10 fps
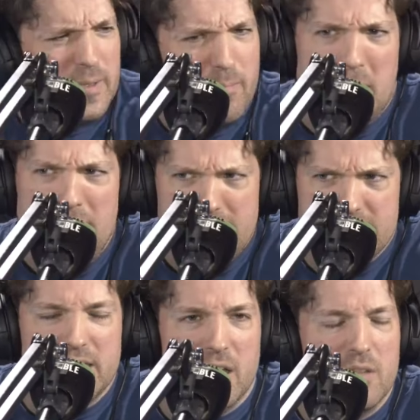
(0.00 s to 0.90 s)
no.
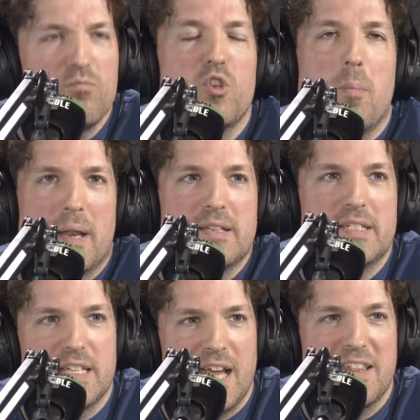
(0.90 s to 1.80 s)
plenty. Uh, well, not
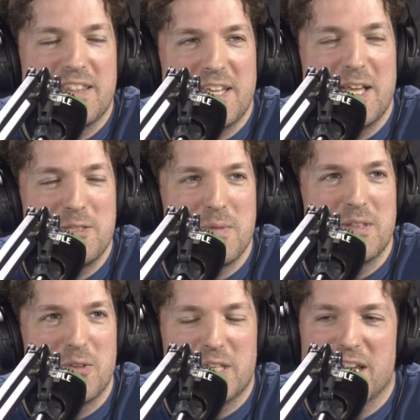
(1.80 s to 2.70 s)
plenty. There, ha there has
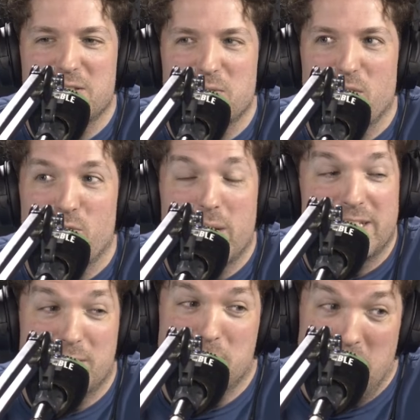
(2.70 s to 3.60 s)
been the odd occasion of
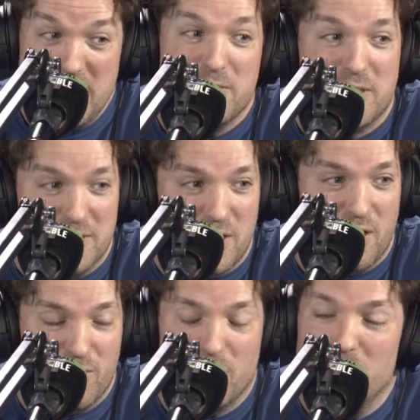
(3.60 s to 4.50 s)
wedding speeches that
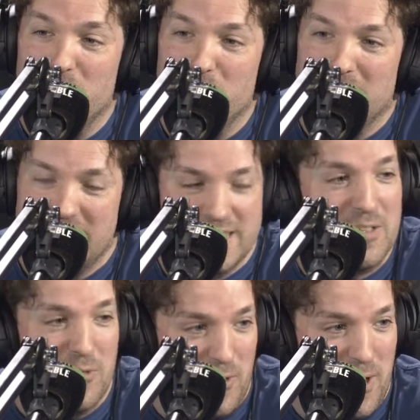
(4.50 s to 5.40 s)
I thought bloody
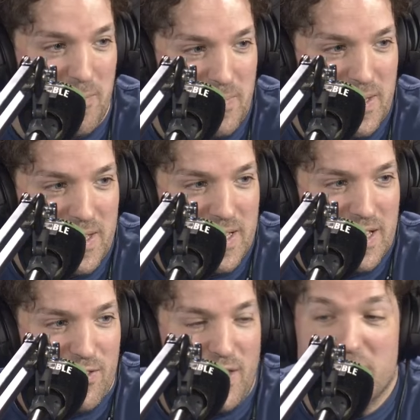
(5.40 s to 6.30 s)
Nora.
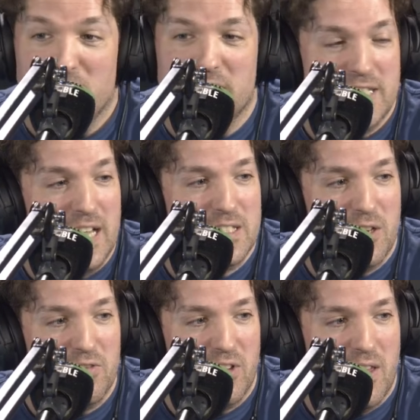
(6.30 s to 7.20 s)
I told Thank you I
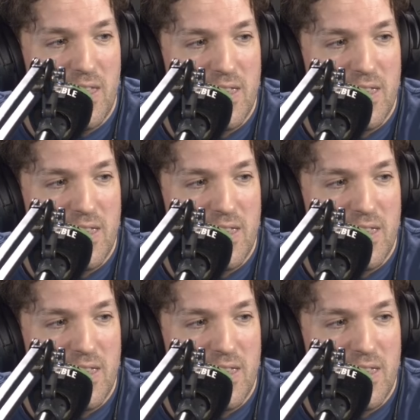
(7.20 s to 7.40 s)
saw I saw